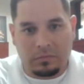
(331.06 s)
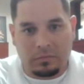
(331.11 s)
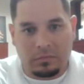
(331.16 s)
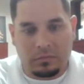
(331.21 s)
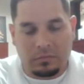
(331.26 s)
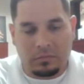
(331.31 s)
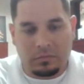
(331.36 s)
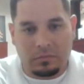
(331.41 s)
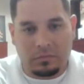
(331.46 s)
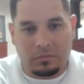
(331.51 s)

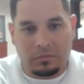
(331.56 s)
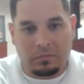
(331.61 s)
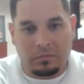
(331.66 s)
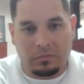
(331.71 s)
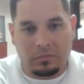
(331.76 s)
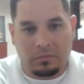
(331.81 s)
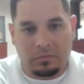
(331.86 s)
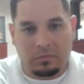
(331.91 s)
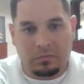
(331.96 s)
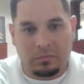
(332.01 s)

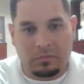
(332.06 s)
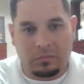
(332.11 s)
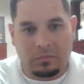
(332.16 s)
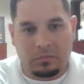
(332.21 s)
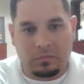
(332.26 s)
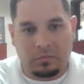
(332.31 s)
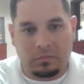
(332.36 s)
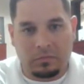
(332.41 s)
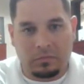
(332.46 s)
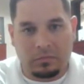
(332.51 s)

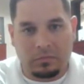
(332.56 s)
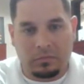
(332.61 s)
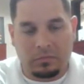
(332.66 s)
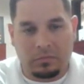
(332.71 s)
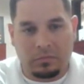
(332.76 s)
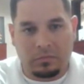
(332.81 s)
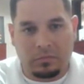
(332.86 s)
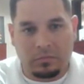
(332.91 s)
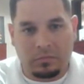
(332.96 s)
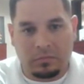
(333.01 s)

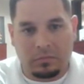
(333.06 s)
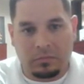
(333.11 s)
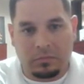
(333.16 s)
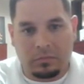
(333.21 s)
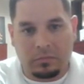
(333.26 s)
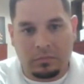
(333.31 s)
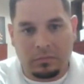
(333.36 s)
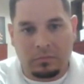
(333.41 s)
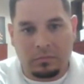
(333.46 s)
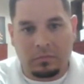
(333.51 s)

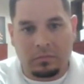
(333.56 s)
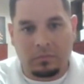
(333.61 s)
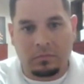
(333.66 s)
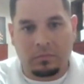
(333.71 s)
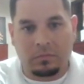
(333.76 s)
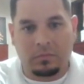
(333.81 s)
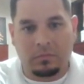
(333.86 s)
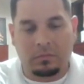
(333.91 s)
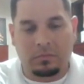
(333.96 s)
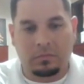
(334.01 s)

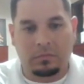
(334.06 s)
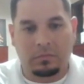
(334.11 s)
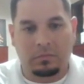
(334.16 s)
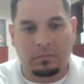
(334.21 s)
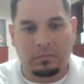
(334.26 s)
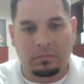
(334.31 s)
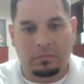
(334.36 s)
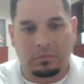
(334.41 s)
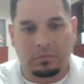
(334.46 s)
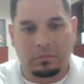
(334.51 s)

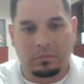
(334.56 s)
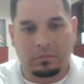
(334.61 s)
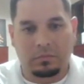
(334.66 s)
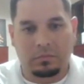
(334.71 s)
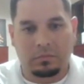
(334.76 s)
No words are spoken by the person on screen.